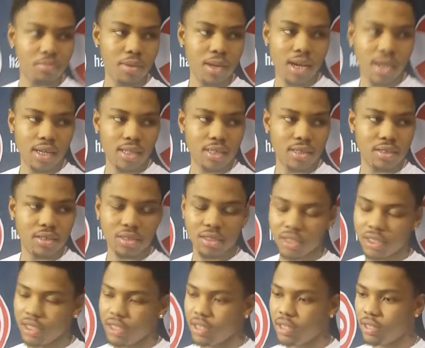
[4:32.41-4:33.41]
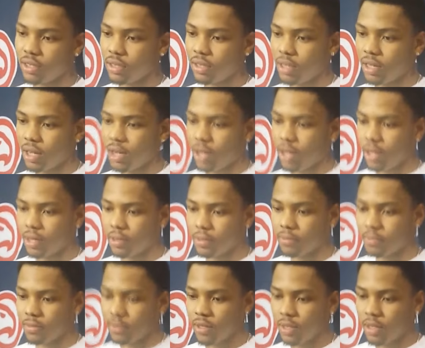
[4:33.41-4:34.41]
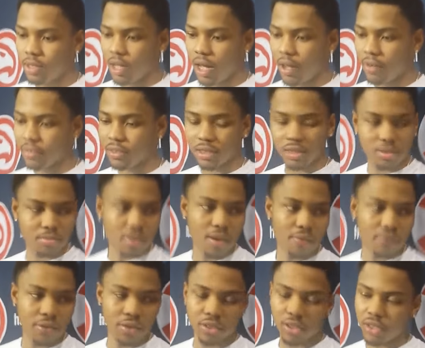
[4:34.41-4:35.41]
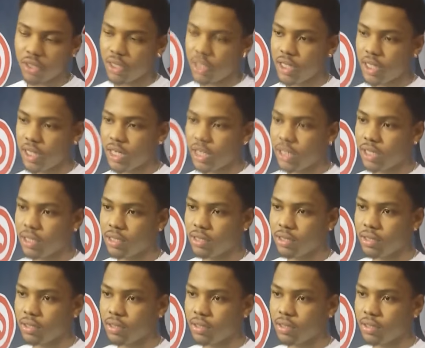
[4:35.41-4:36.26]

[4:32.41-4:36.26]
bond here this year. Obviously, it's my first year here, and